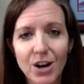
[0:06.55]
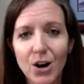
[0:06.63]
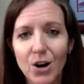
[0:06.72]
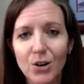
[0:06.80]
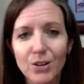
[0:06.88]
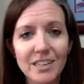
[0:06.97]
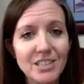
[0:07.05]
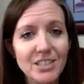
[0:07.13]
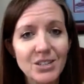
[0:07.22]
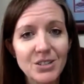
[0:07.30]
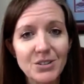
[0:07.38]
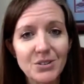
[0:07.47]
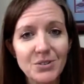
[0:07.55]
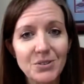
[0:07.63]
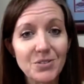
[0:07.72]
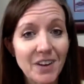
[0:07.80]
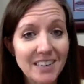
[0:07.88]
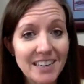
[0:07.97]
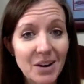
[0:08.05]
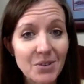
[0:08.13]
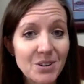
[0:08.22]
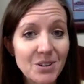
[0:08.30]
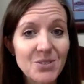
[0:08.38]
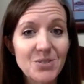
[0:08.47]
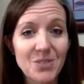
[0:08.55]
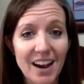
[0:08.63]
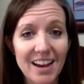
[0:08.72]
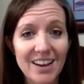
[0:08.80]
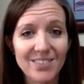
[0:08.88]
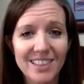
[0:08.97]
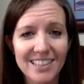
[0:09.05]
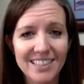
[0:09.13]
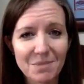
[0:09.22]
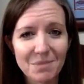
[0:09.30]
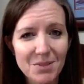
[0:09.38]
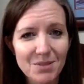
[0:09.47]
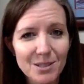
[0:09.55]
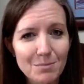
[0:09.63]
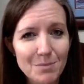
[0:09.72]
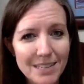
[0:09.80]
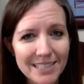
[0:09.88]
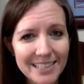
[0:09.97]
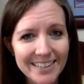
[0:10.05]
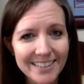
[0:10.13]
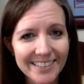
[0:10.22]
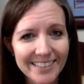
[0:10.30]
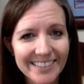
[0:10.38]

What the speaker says: only to find out when you arrived that something was missing?